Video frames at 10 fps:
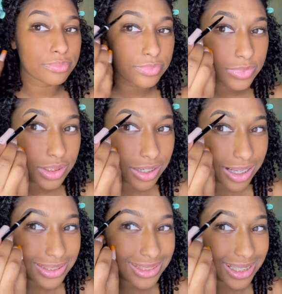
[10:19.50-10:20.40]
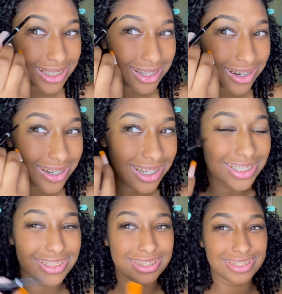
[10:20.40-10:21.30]
Y'all see the
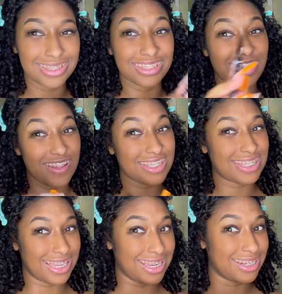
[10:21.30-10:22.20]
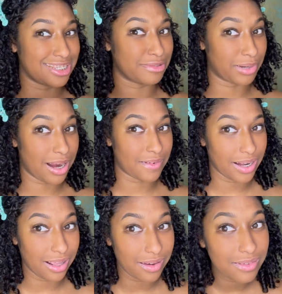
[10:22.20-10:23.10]
arch? Y'all seeing this brow right now.